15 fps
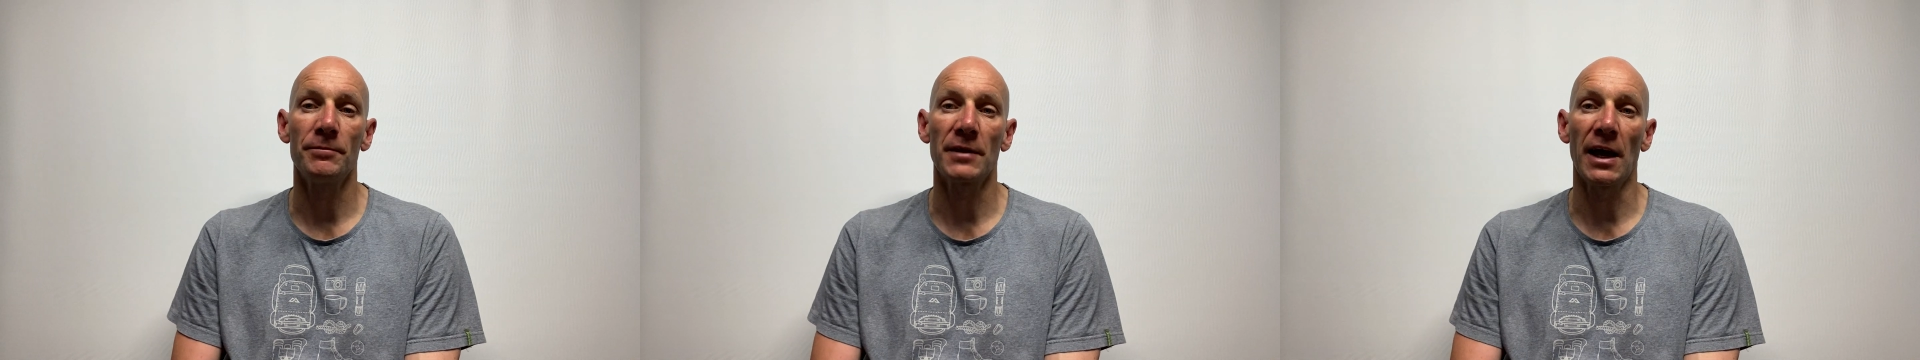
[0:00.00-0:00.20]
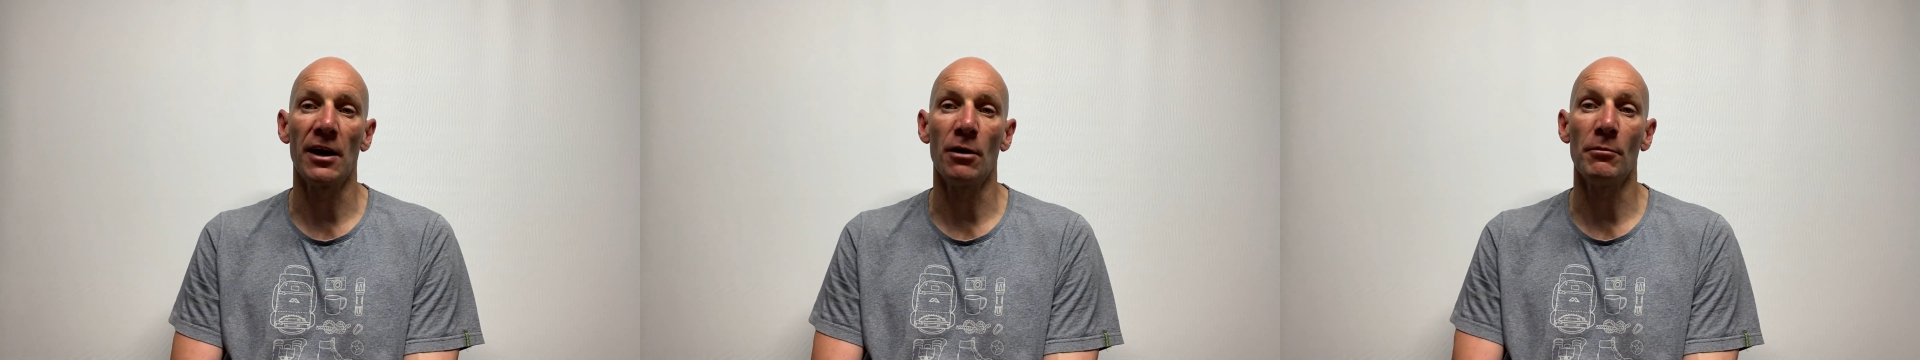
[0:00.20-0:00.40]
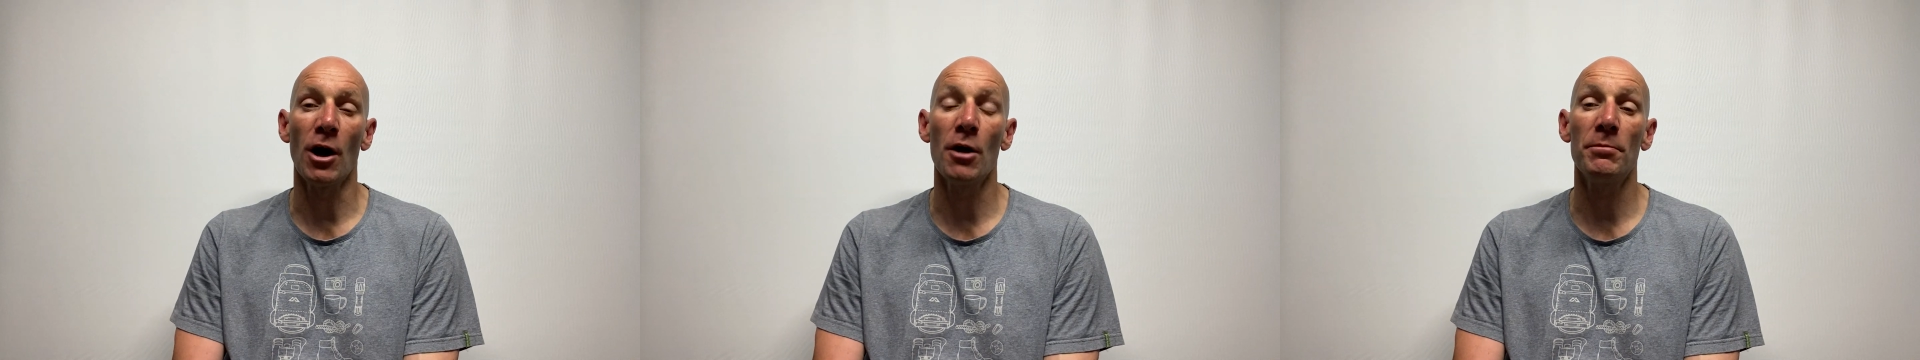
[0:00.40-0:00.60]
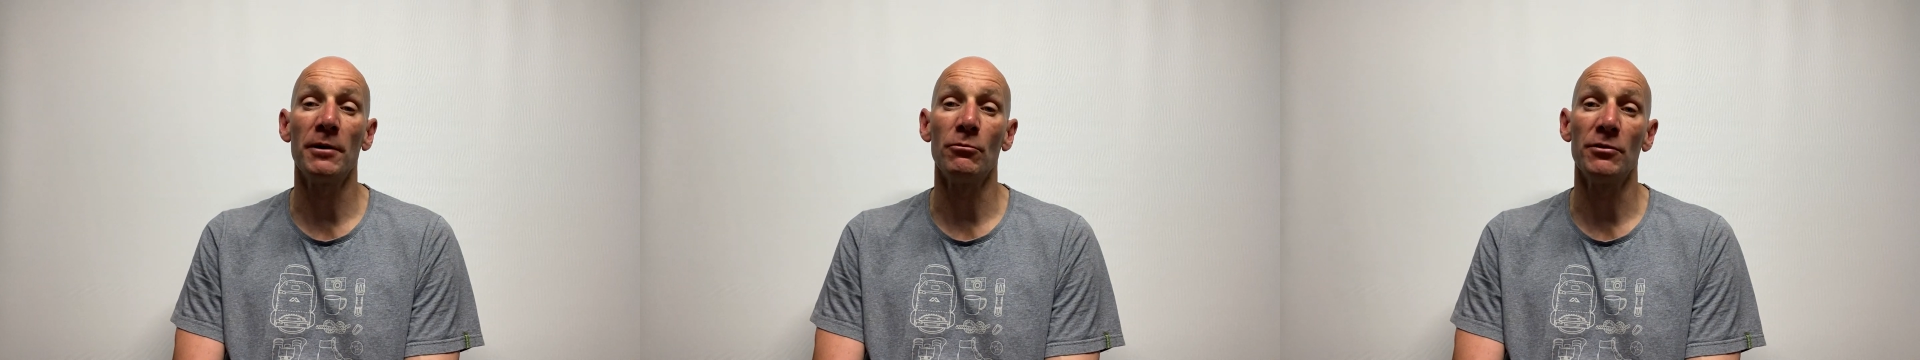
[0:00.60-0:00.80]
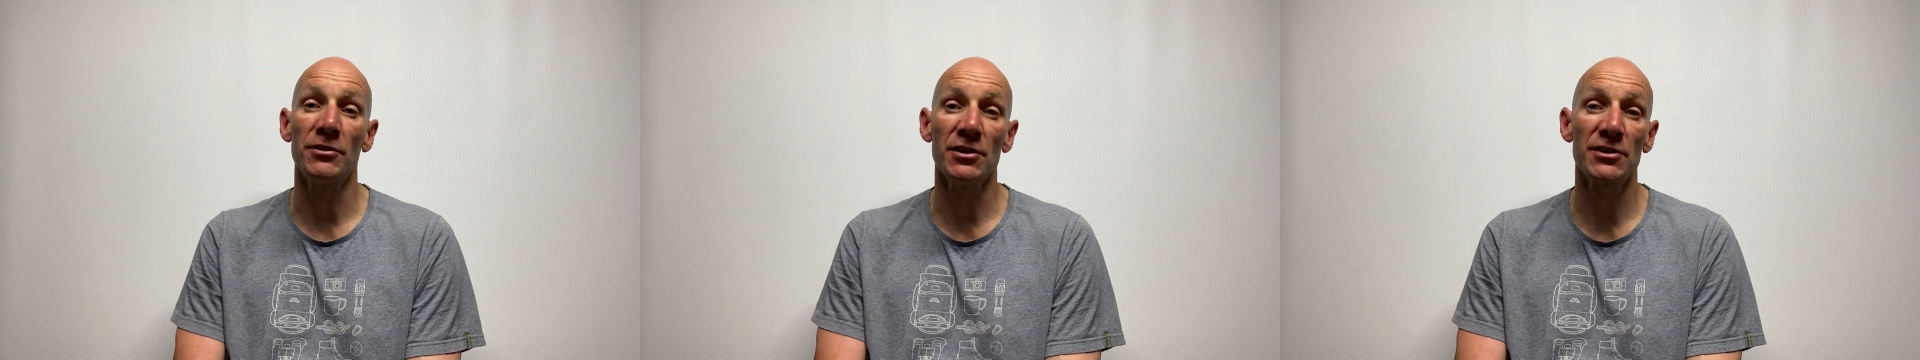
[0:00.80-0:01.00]
And I'm hoping
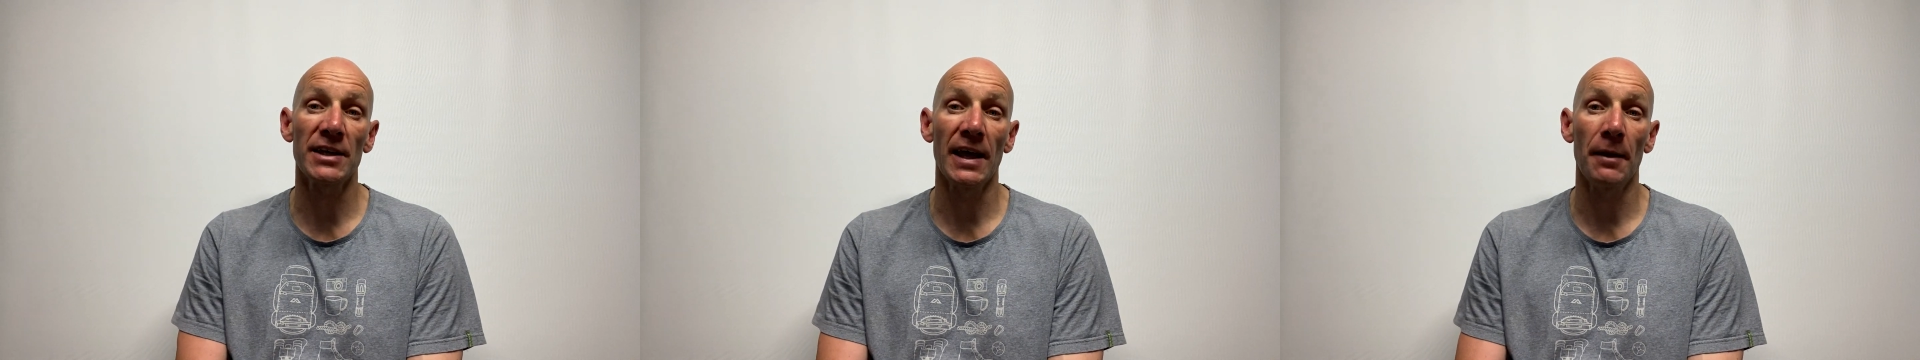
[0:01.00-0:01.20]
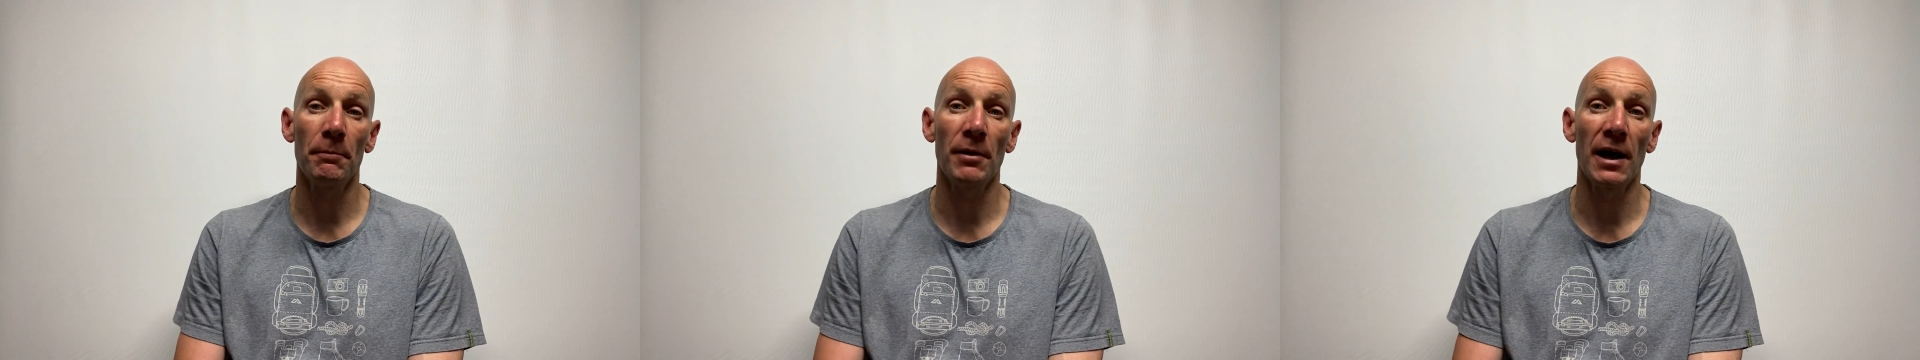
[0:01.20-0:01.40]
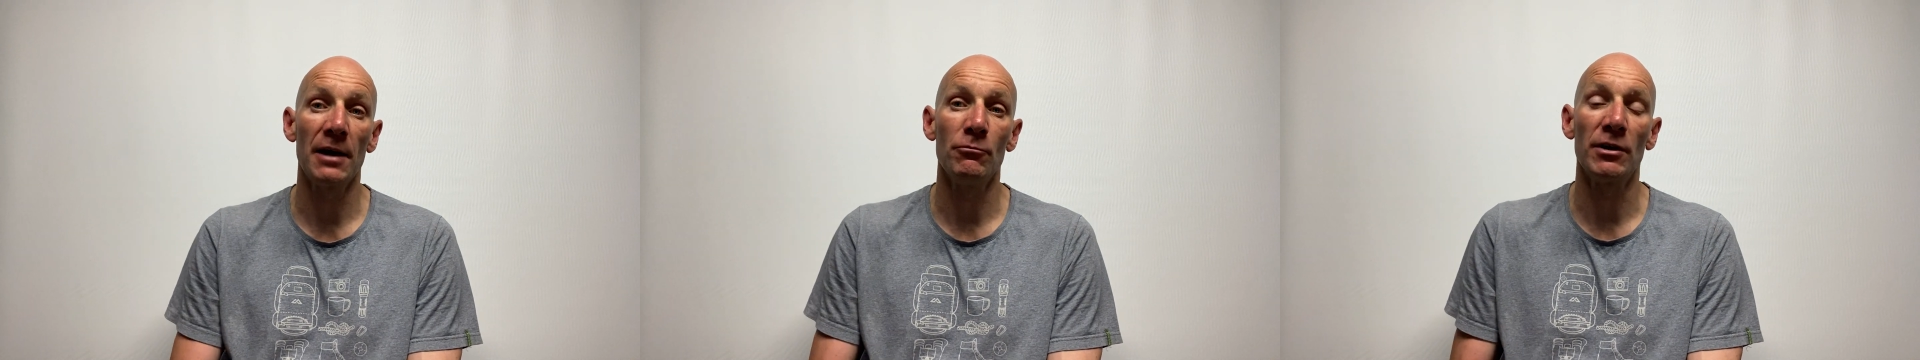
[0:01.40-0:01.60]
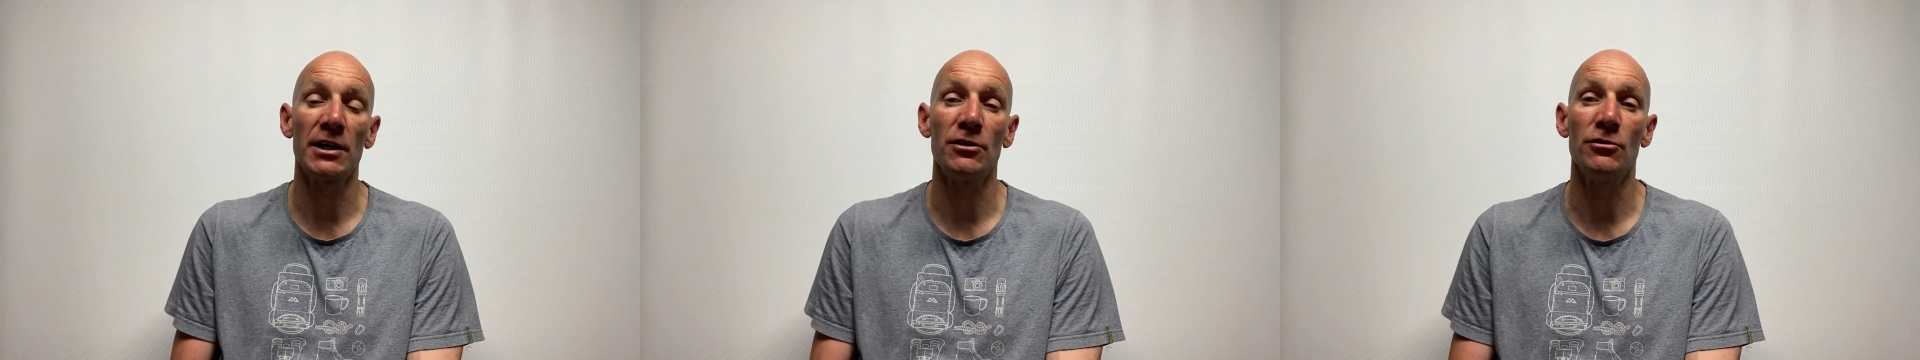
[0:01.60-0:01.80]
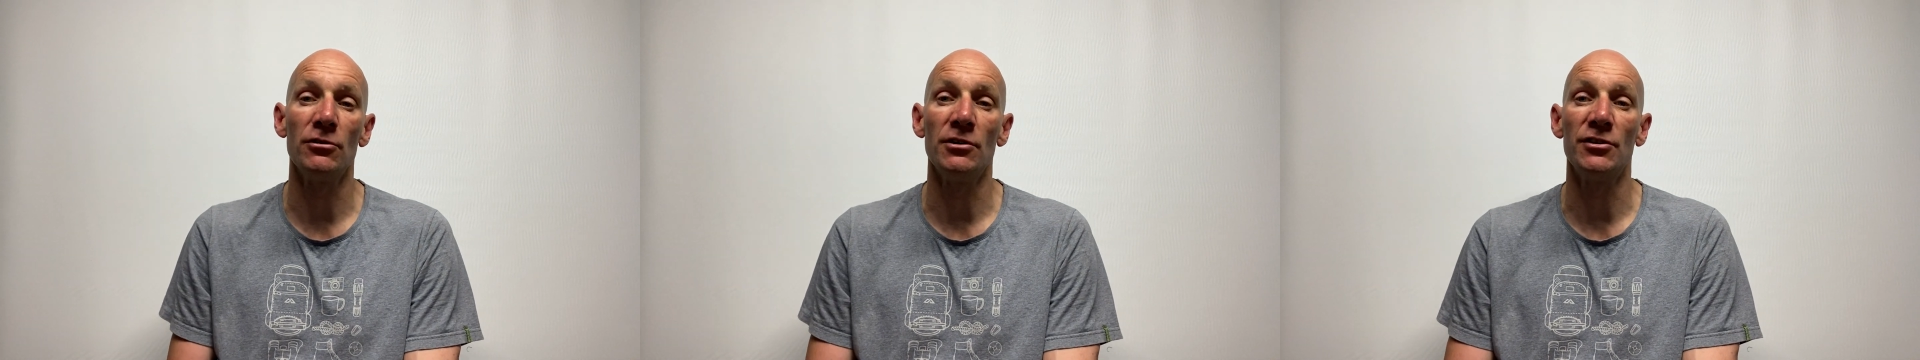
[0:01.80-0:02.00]
with this campaign we
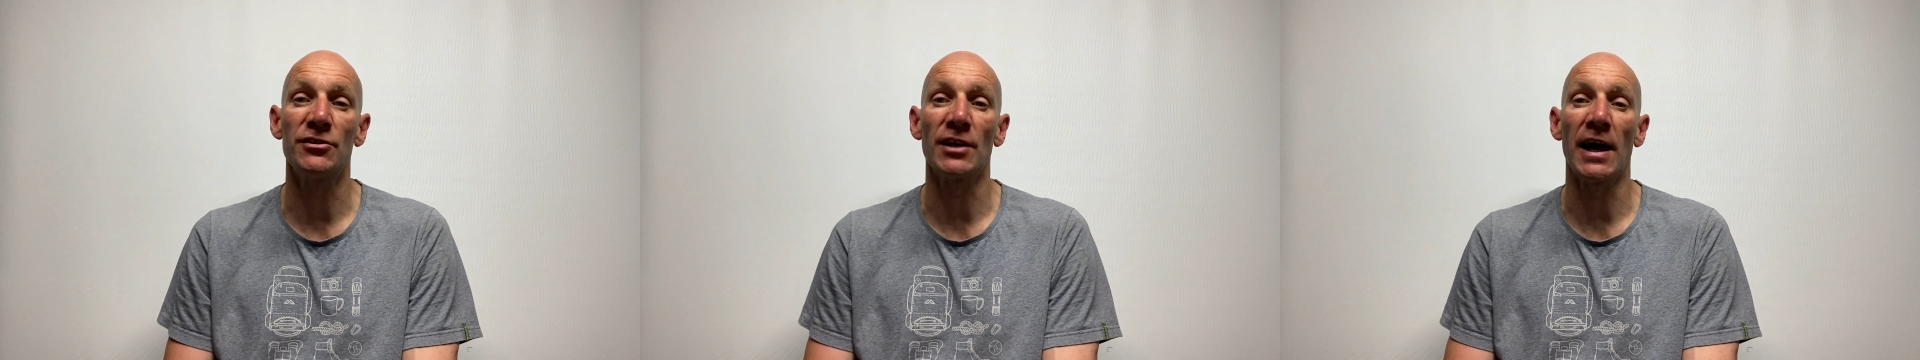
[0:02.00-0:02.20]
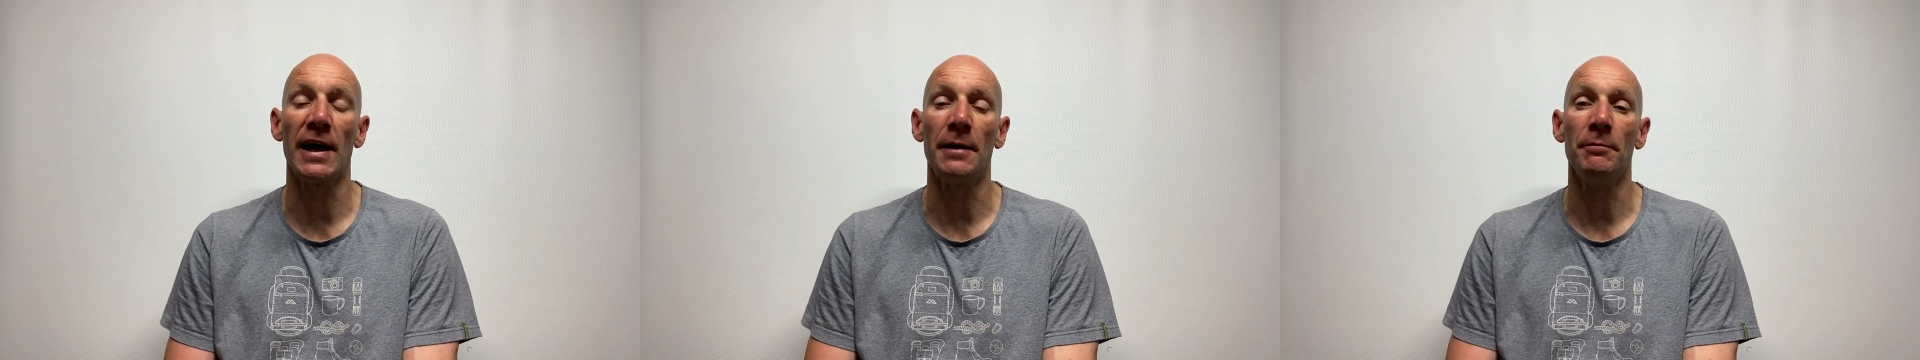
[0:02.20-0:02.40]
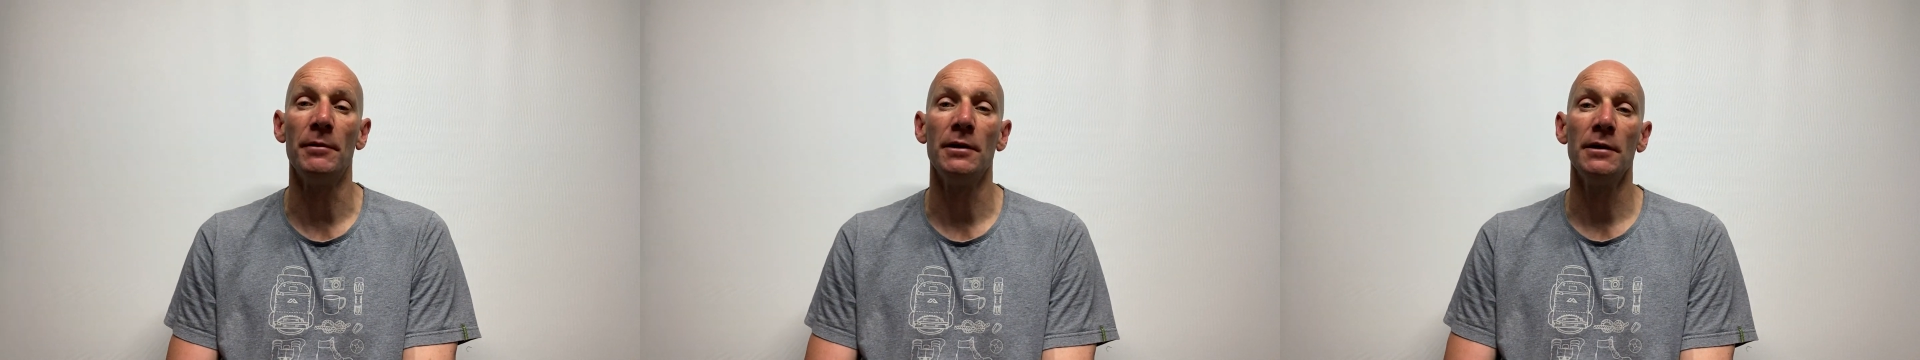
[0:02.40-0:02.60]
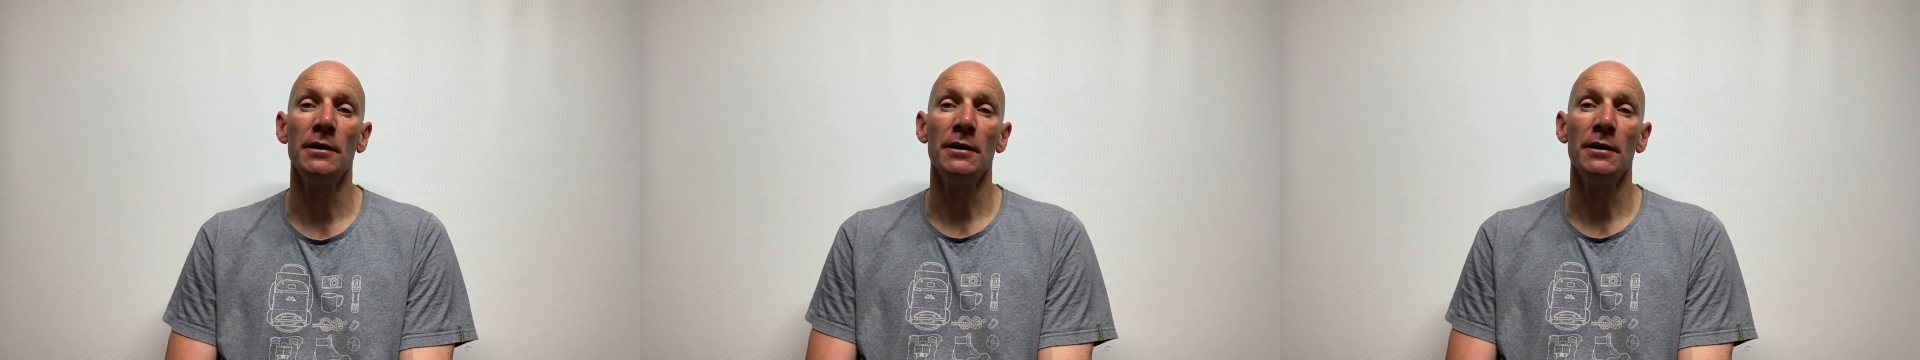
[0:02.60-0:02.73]
can do the same.